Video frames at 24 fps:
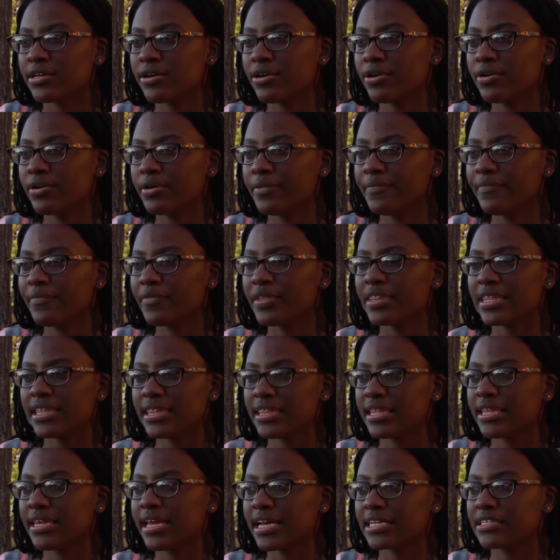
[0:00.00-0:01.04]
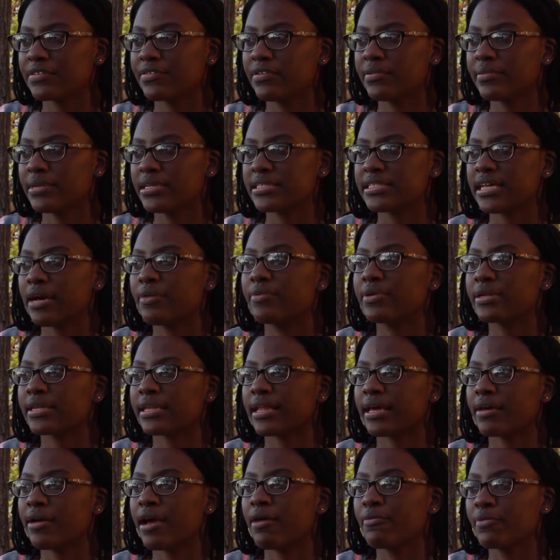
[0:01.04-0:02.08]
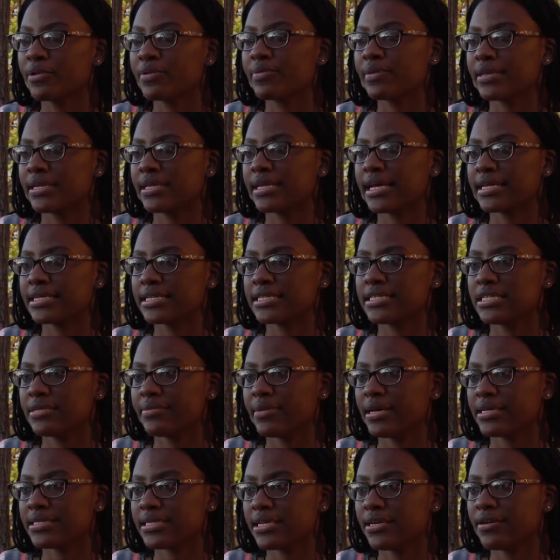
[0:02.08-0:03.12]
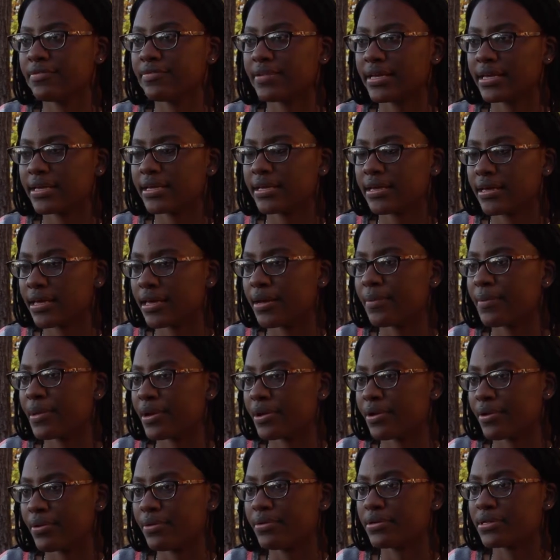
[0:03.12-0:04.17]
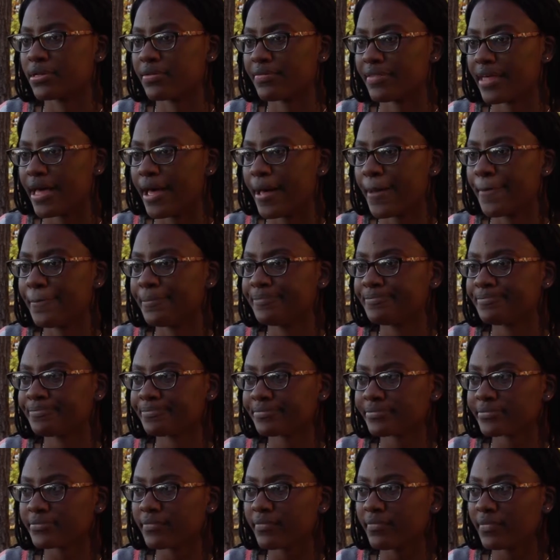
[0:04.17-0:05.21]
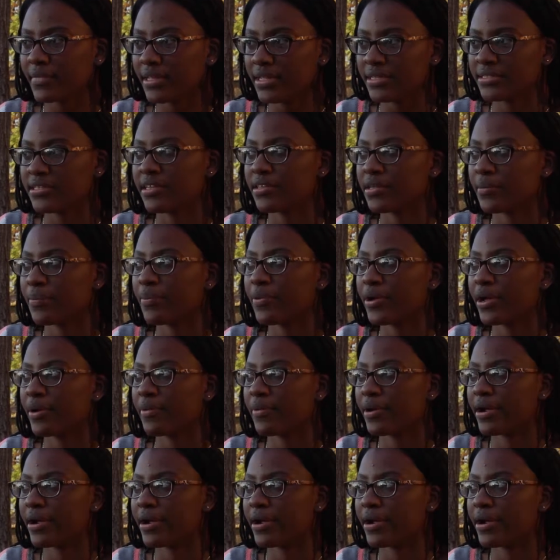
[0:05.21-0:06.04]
So within the next few months, I would really like to see myself like get a better hold of that, to the